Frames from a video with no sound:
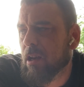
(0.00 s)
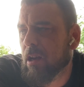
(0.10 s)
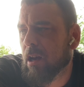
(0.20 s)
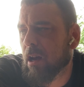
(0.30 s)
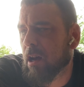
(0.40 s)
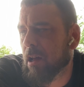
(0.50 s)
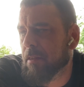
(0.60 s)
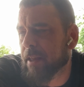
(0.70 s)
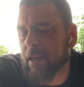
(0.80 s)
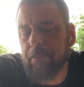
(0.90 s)

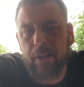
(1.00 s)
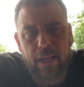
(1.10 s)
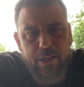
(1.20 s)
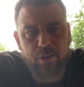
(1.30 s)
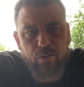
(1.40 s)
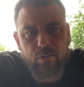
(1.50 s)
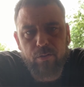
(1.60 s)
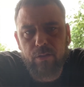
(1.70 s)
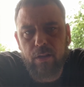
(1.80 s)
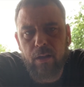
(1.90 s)
that could play you.
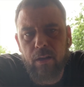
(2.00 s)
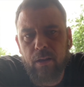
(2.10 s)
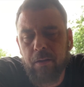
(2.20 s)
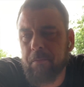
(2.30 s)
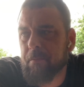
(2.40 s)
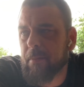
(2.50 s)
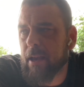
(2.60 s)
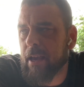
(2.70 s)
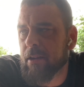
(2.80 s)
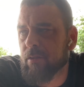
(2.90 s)

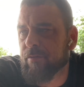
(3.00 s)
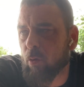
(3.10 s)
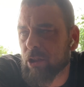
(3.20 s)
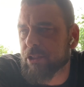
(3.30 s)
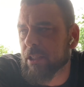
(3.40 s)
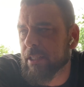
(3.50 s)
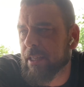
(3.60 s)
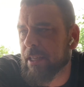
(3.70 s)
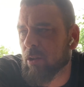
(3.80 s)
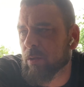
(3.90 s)
And unfortunately,
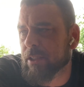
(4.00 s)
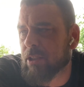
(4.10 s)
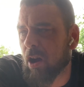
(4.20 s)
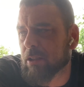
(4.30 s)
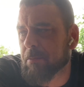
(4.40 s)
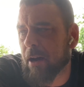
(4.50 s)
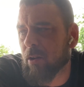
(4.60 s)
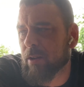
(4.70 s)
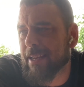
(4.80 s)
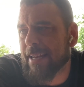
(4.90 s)
he only talked
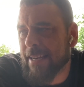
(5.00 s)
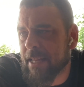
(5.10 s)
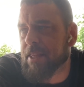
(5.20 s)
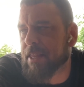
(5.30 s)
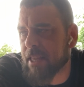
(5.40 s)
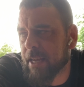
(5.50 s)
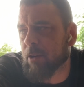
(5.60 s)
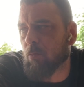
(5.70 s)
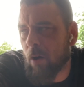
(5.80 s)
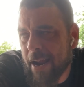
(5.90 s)
about
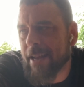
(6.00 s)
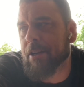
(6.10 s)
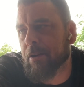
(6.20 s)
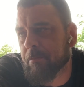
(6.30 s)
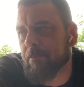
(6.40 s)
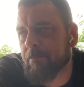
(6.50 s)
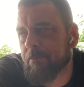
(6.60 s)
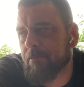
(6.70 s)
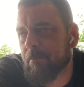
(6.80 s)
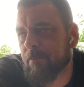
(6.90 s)
anything random
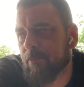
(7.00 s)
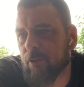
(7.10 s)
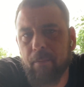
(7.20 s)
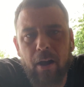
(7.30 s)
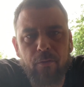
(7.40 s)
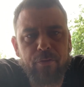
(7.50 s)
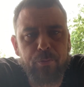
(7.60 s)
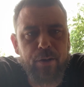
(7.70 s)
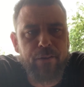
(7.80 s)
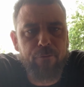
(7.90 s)
for about
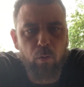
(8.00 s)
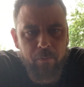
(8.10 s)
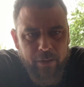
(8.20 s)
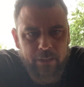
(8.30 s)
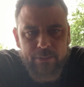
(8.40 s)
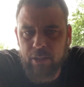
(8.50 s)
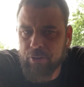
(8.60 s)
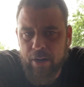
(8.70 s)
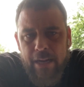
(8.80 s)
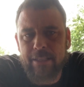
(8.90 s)
3-4 minutes. The
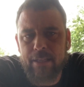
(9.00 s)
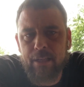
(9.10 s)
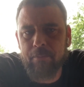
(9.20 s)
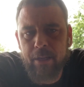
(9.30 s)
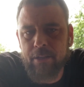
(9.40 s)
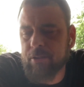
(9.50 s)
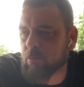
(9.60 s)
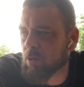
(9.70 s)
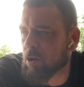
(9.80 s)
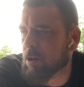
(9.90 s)
other 19 minutes
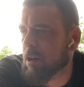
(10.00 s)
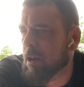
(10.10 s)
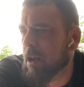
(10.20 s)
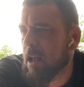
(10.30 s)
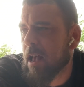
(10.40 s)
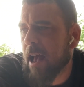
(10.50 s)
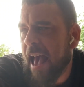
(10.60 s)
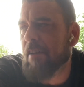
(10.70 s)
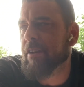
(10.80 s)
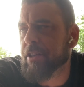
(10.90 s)
were
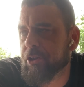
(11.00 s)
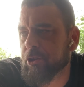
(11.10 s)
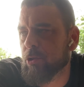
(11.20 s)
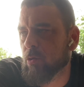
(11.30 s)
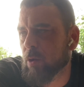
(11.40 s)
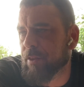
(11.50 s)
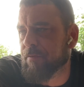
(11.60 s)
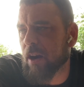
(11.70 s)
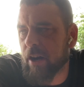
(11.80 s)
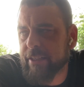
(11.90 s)
having to do with
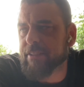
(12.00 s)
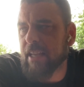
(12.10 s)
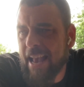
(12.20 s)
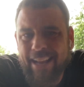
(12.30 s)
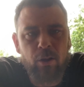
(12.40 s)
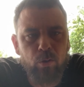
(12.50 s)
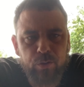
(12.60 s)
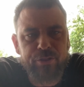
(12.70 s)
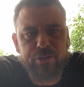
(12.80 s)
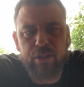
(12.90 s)
various
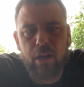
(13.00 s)
angles,